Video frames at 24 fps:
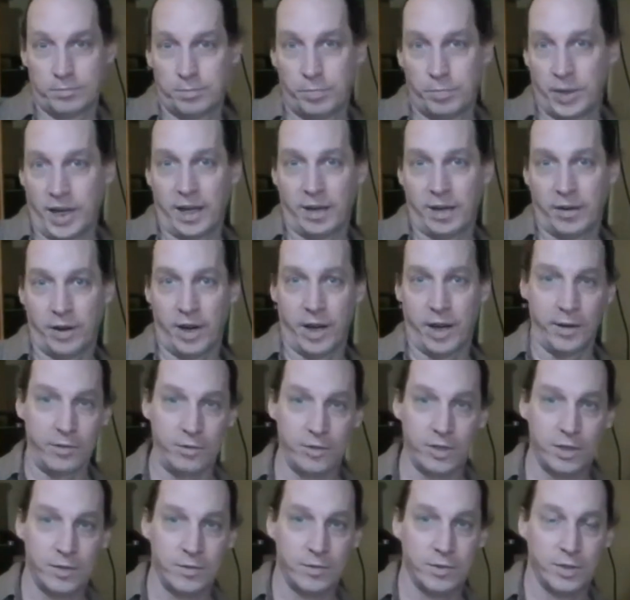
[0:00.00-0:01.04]

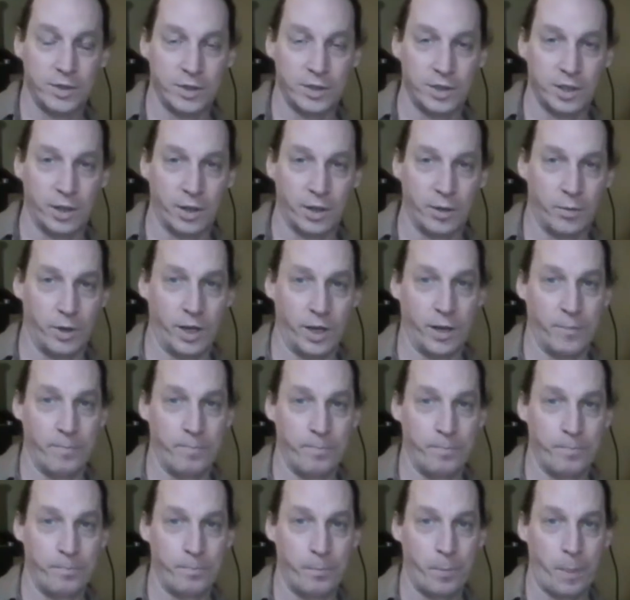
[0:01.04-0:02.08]
background, so
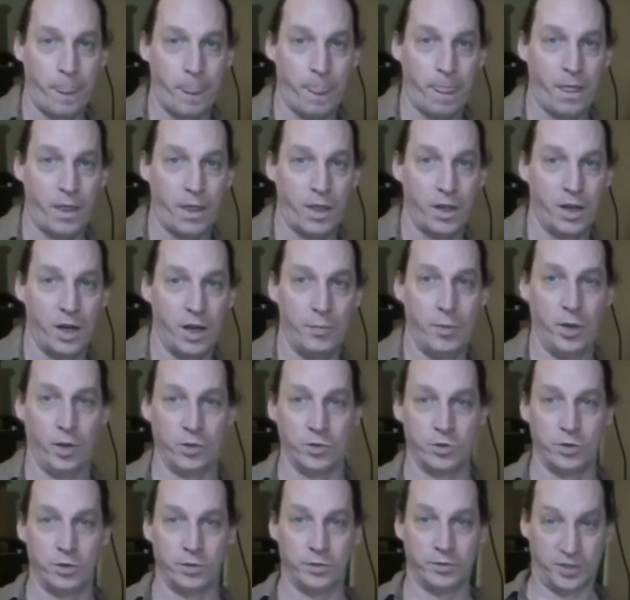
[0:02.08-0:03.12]
I'm
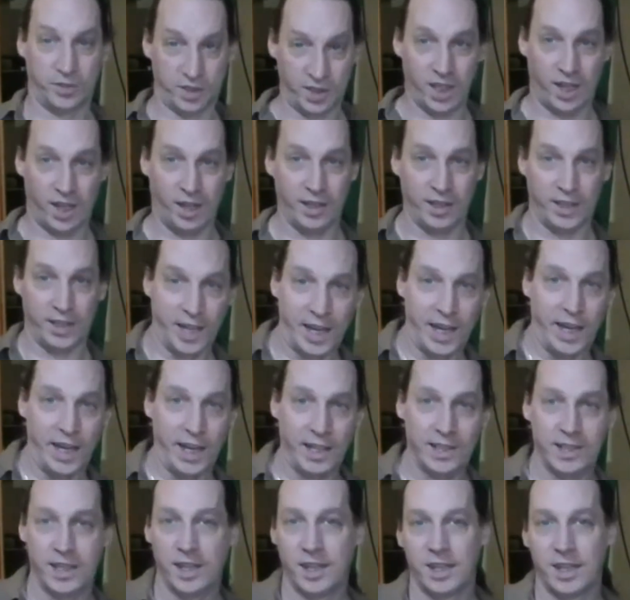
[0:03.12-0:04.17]
not sort of tied
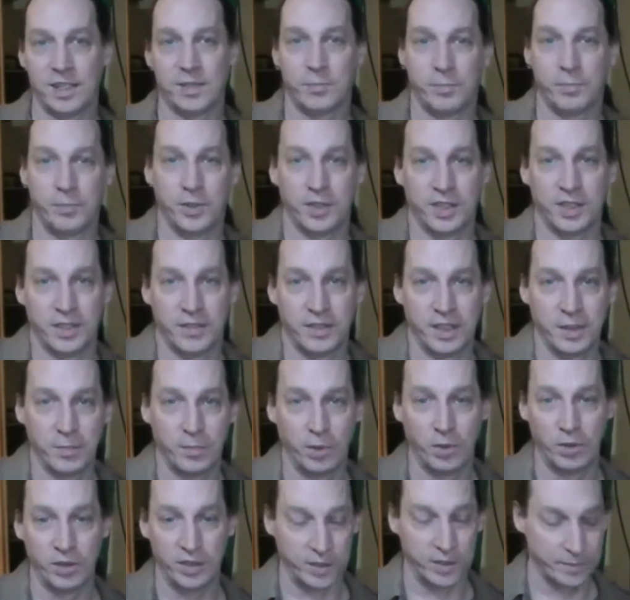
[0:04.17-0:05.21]
here to this specific
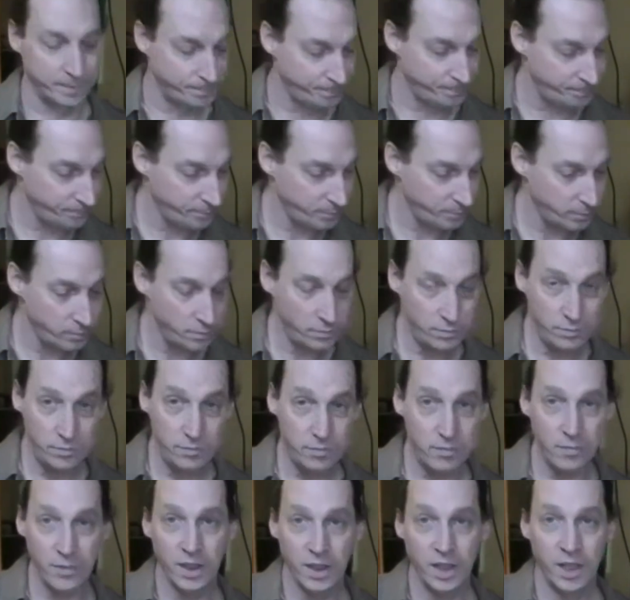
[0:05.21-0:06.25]
point.
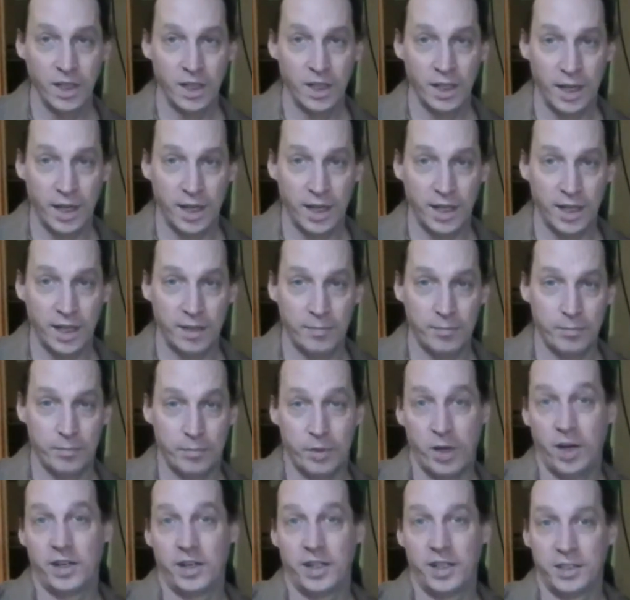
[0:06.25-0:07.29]

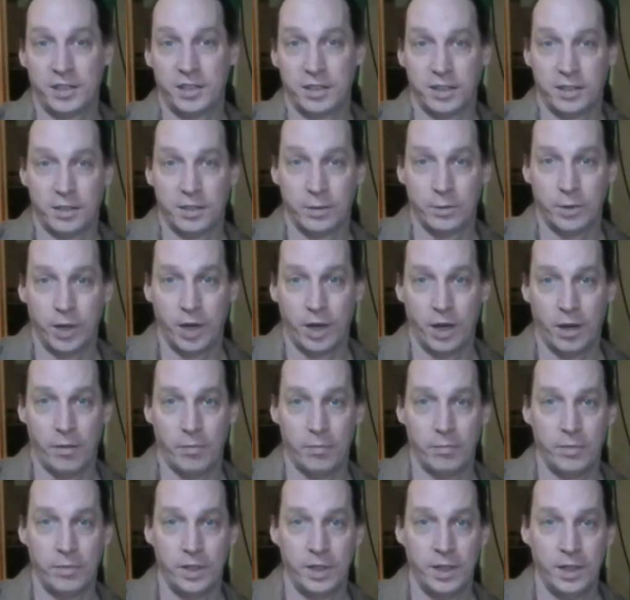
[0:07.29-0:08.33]
But I need
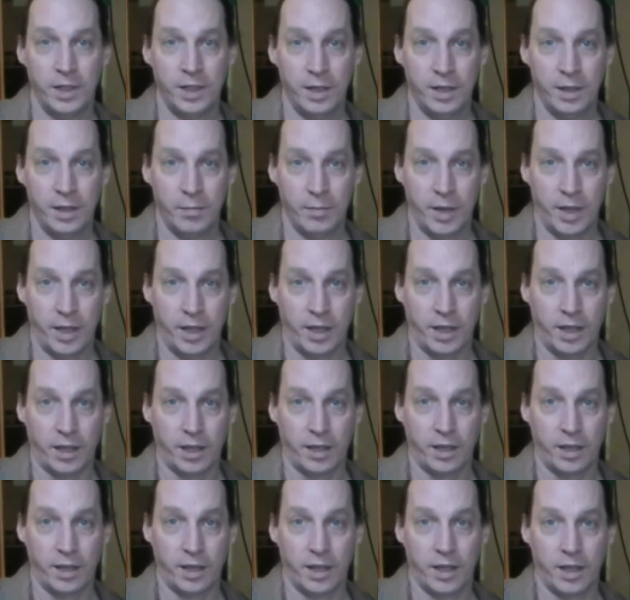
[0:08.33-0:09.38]
to make
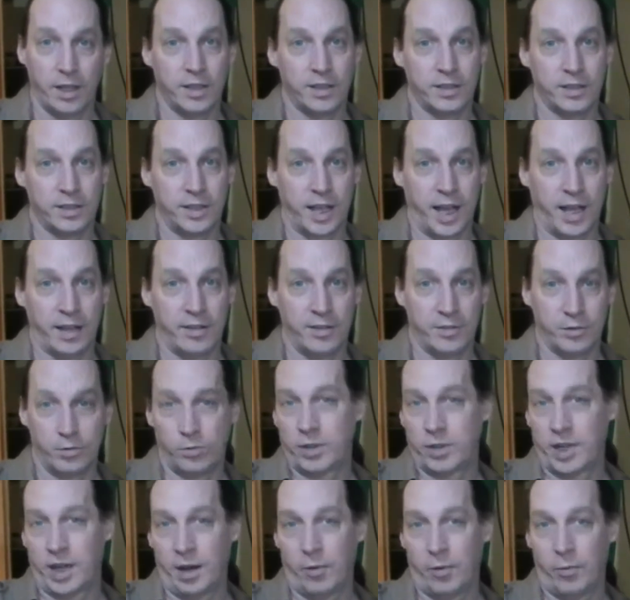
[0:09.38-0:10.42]
stands or
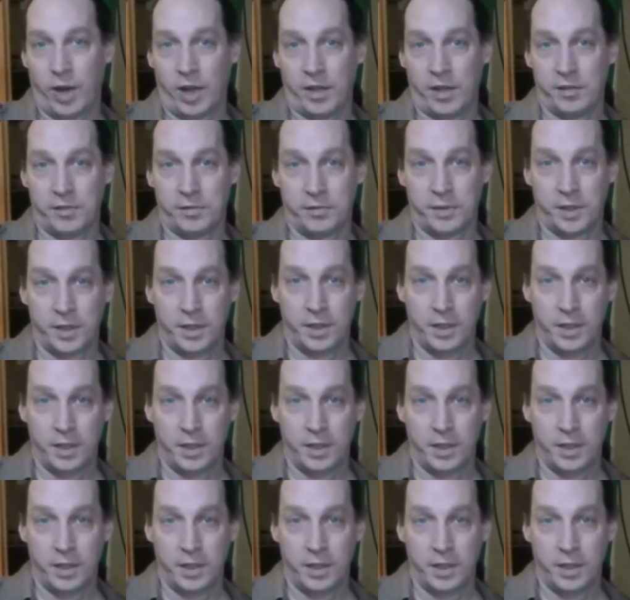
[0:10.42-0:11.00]
get a way of